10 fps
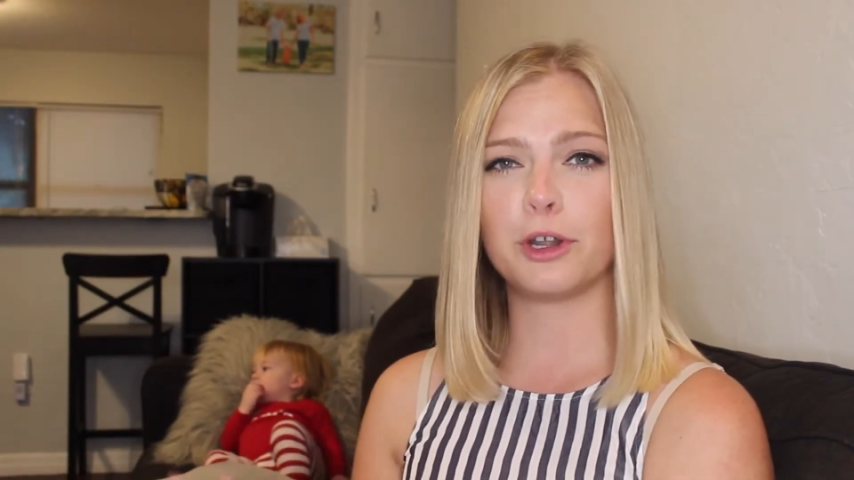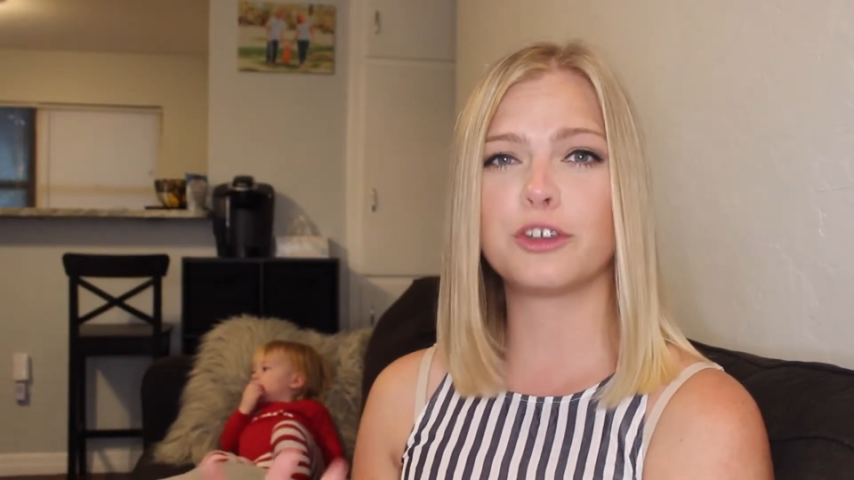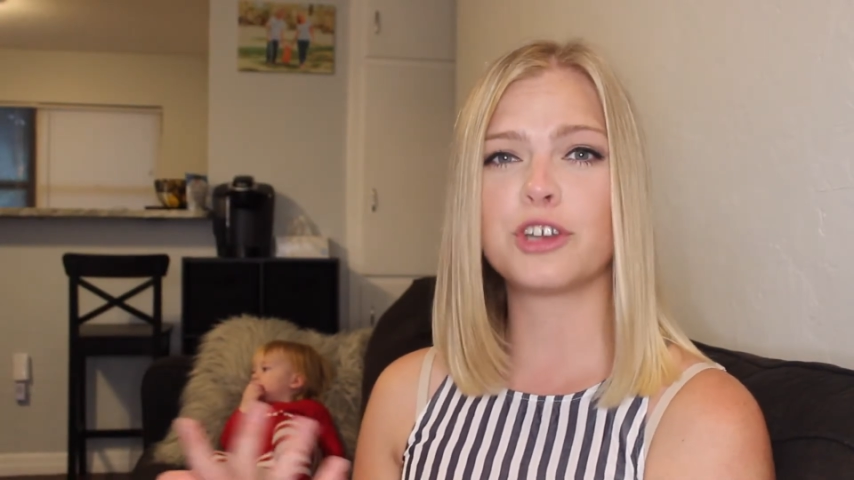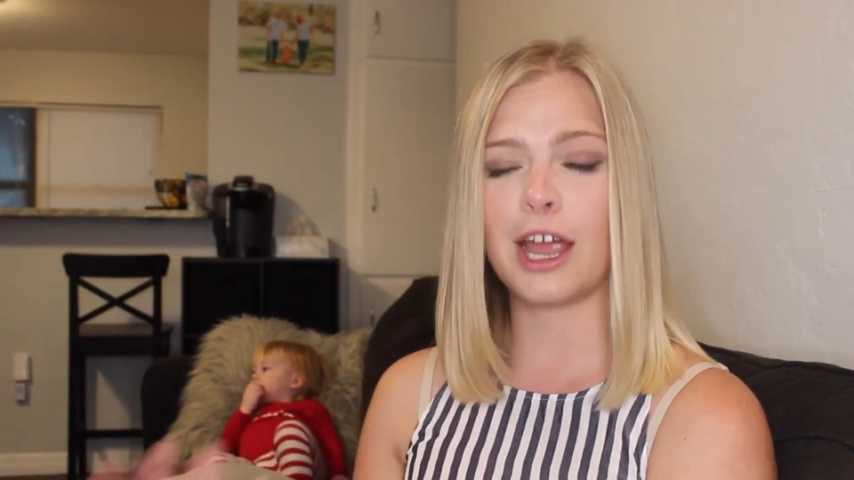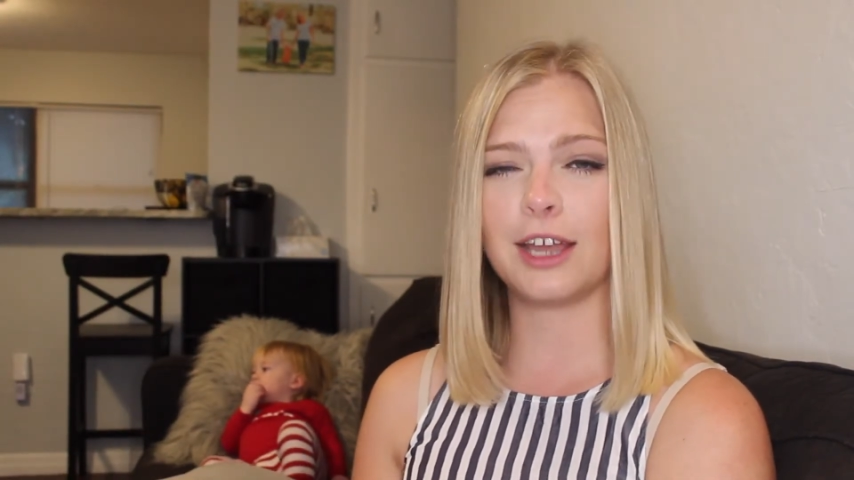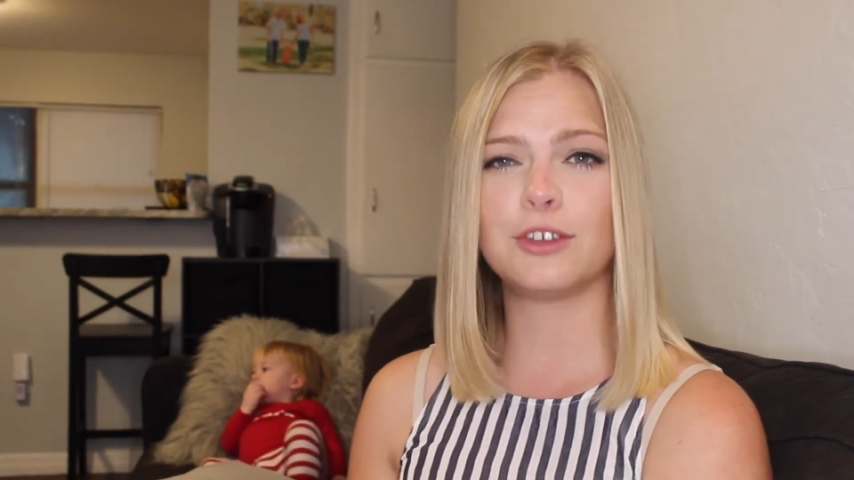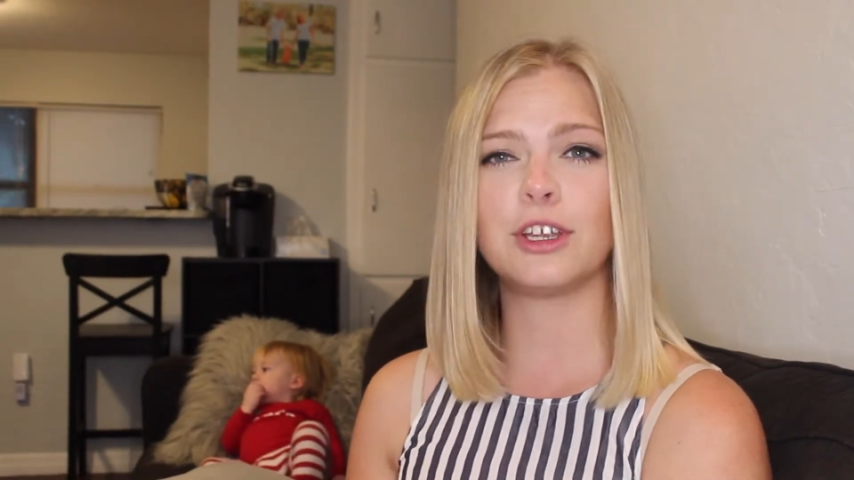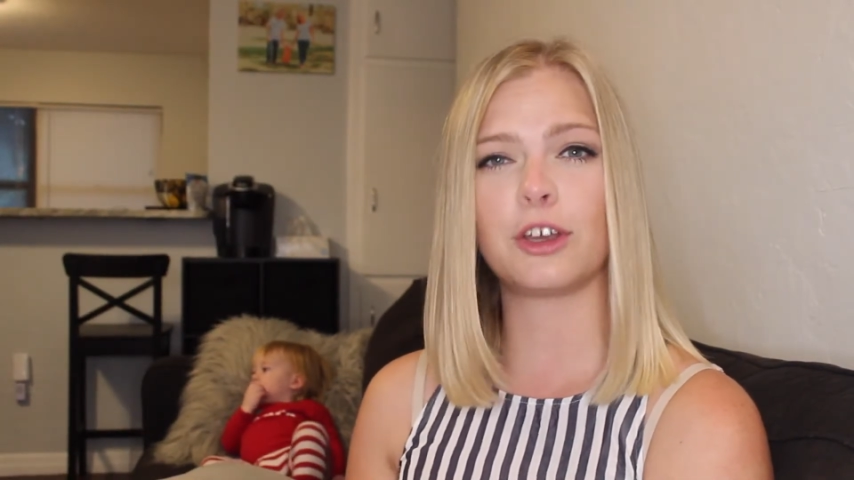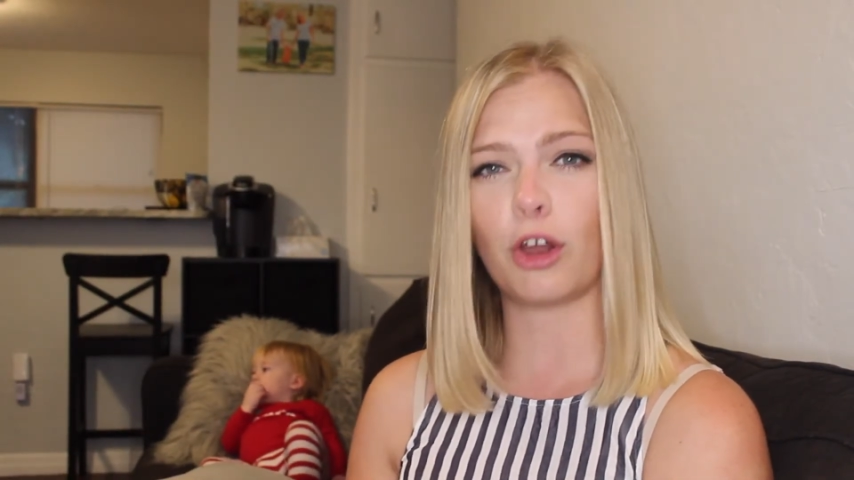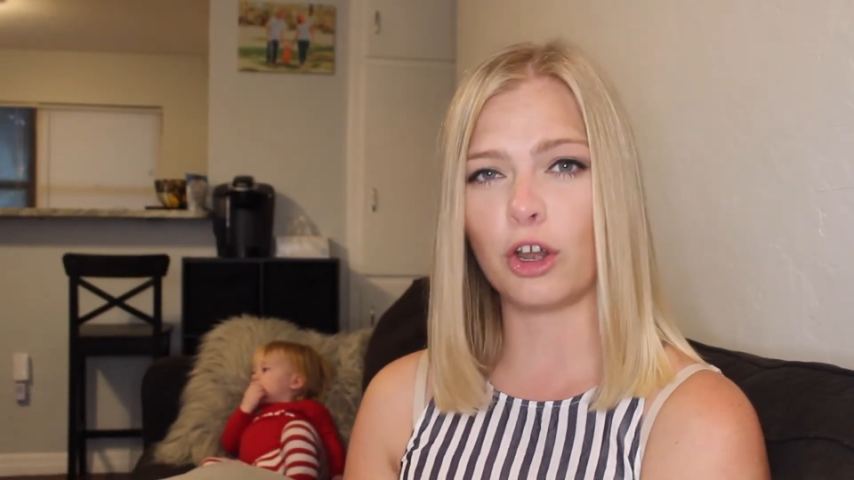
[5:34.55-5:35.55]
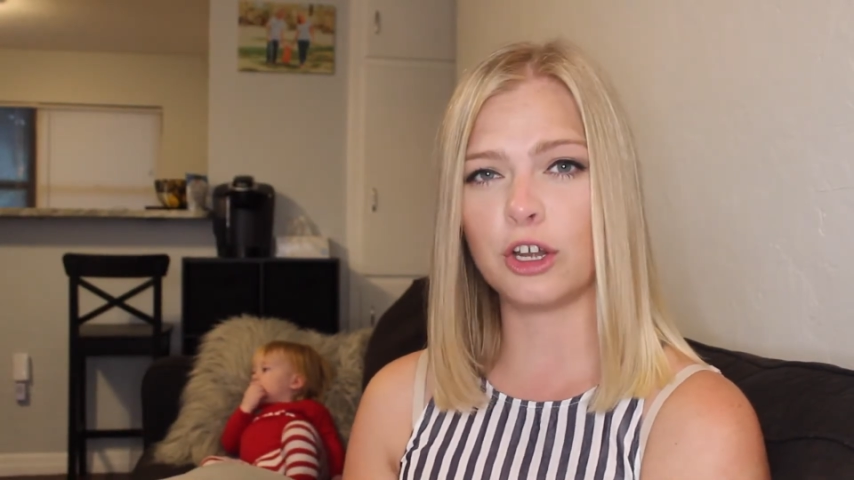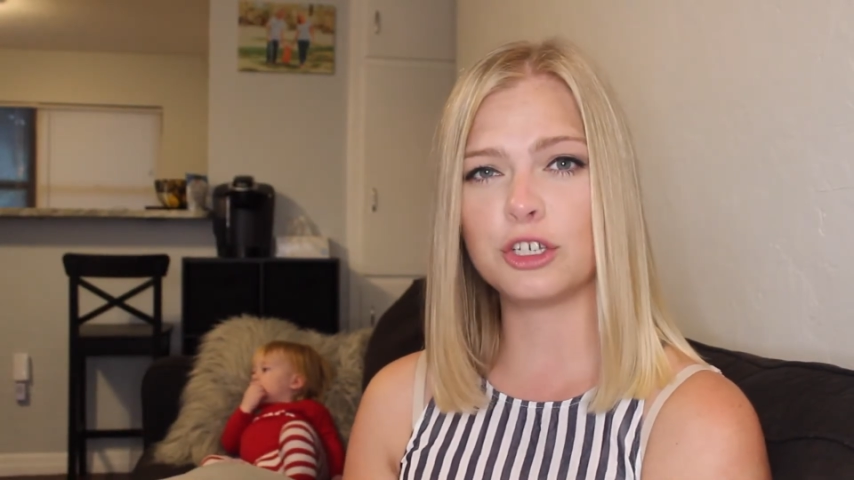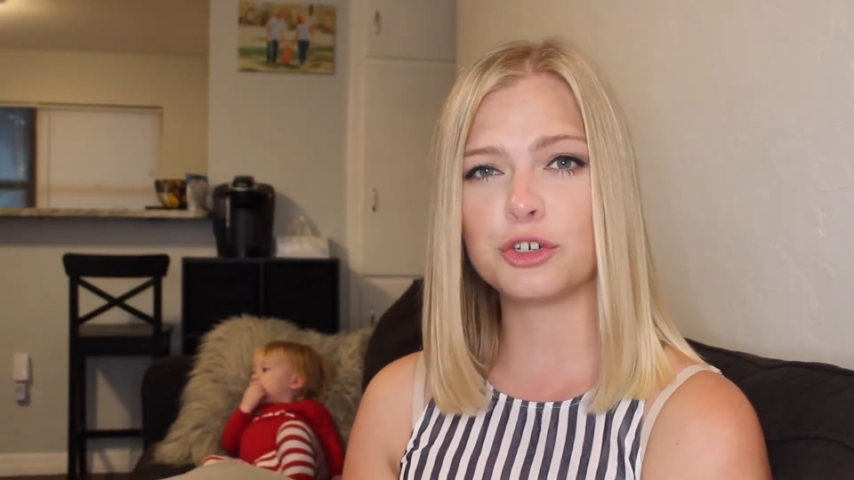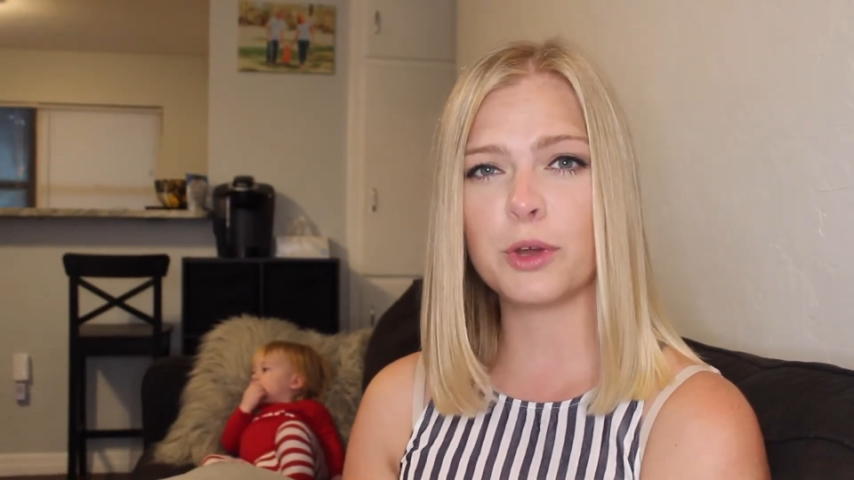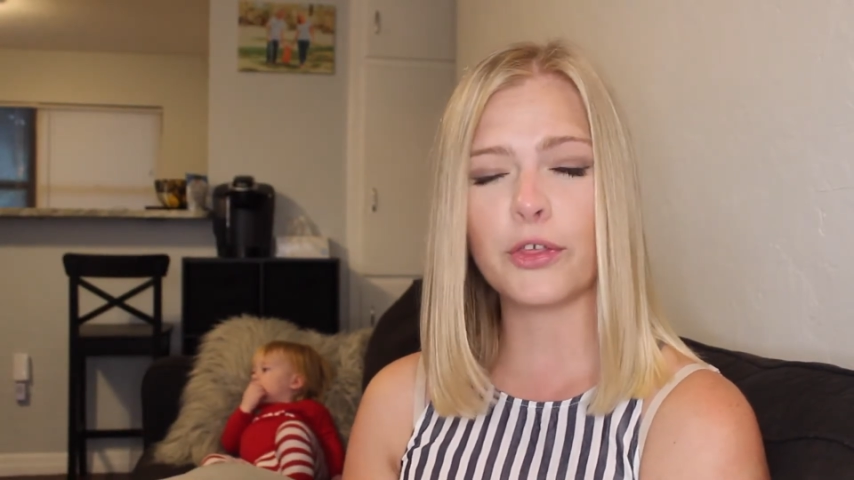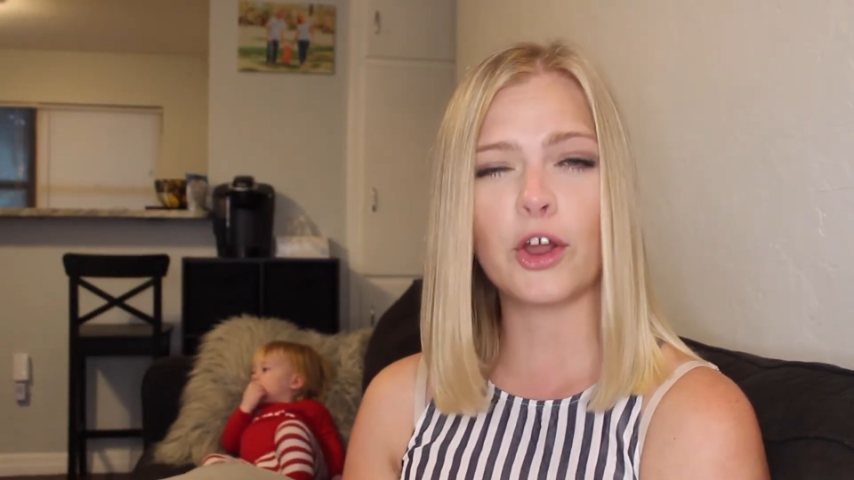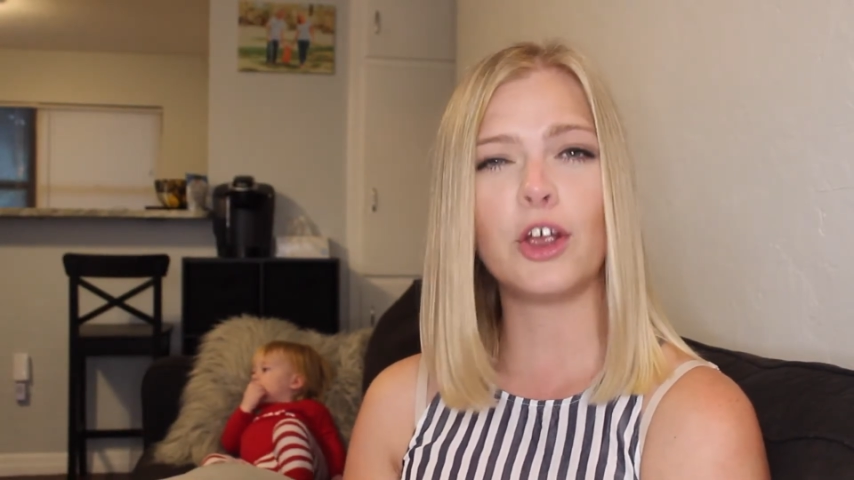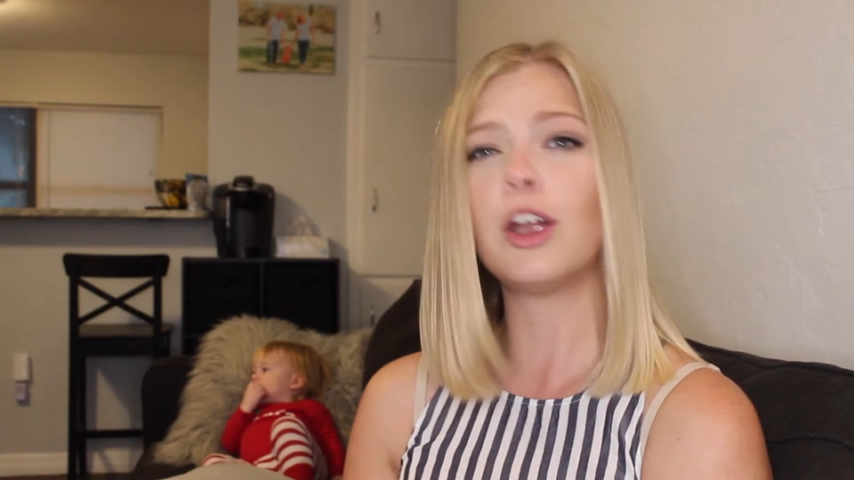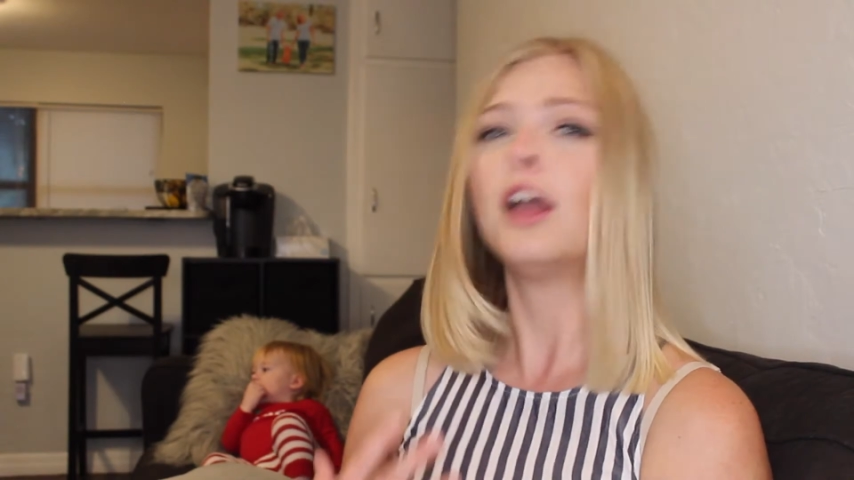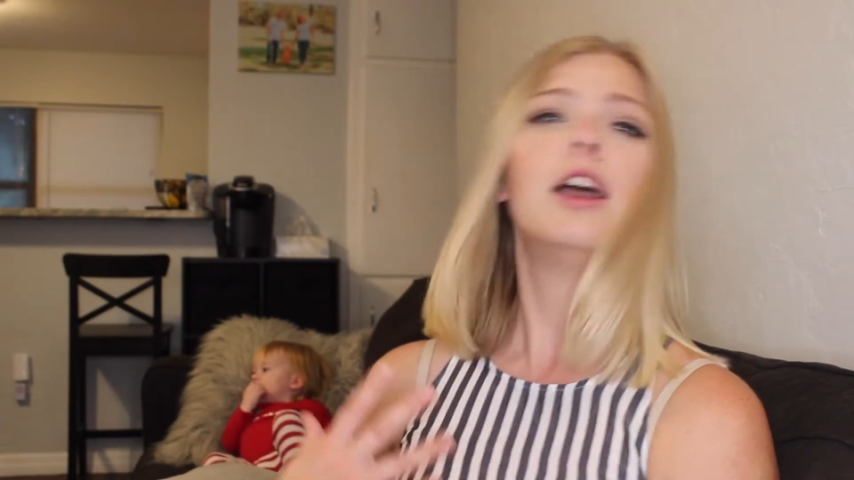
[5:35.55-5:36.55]
we're trying to encourage with
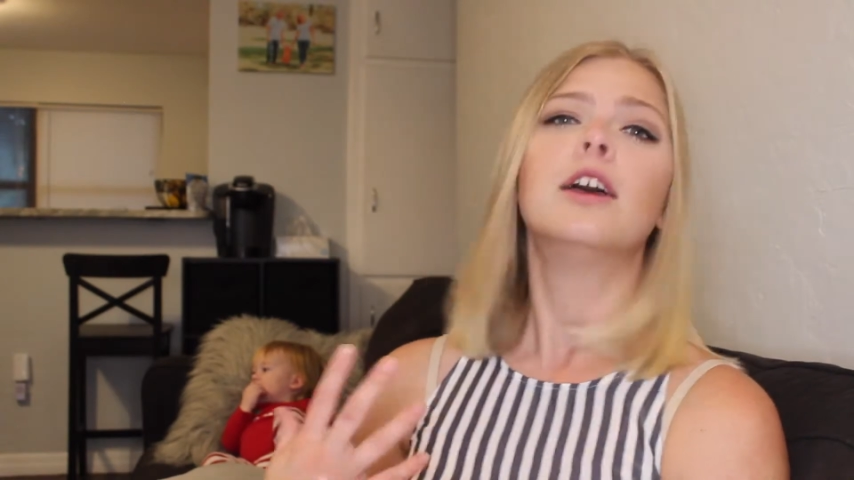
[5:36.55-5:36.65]
her.